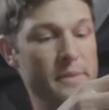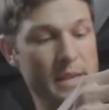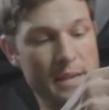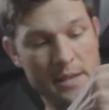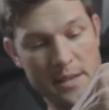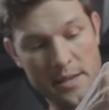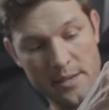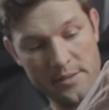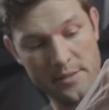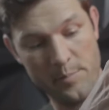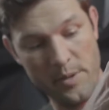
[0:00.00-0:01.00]
and
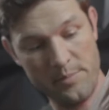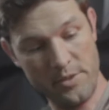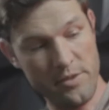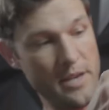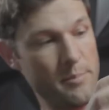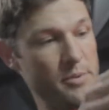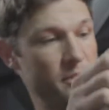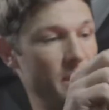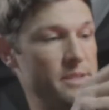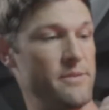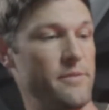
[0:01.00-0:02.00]
zip up, so you got
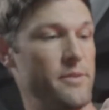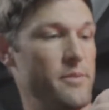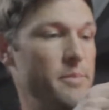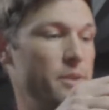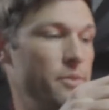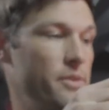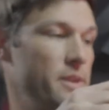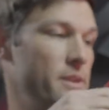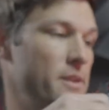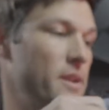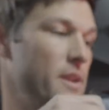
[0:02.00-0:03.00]
protection for the barrel there.